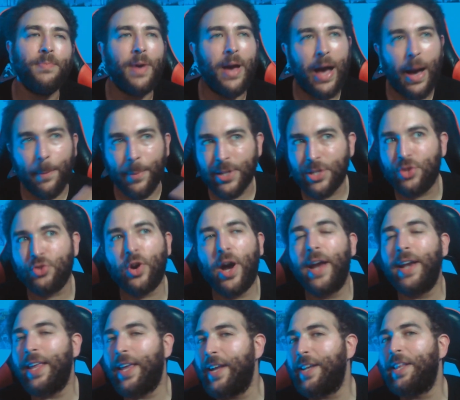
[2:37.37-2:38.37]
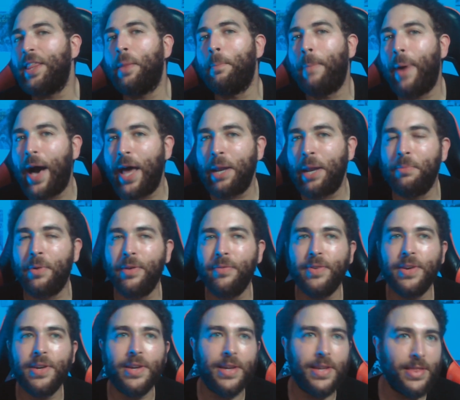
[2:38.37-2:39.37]
I'm going to try to get to the bottom of
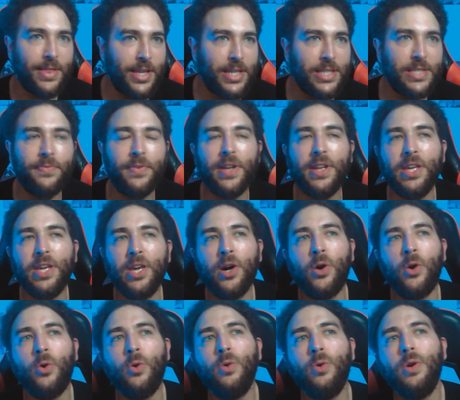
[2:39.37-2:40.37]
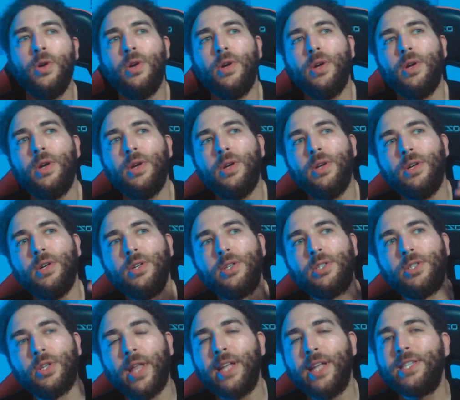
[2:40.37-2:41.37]
it in this video.
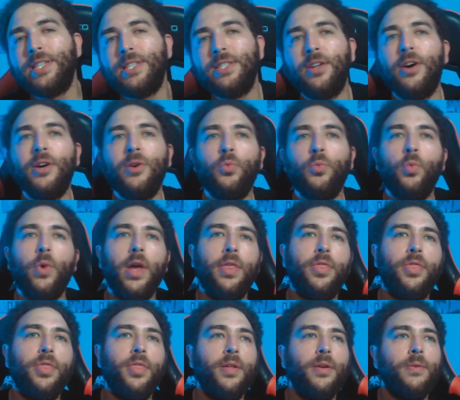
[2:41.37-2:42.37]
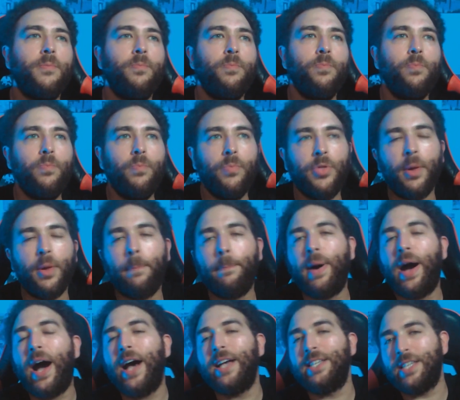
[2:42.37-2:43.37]
So let's start with the
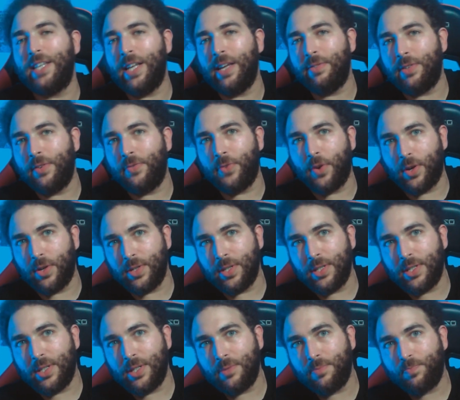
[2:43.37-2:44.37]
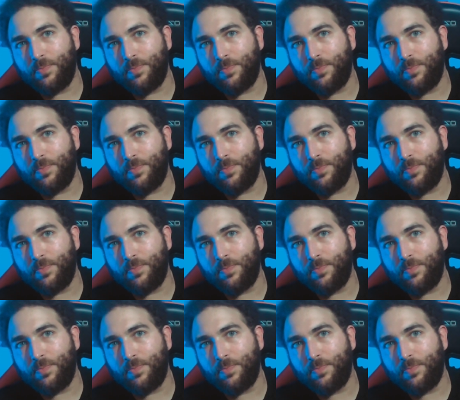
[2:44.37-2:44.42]
positives first.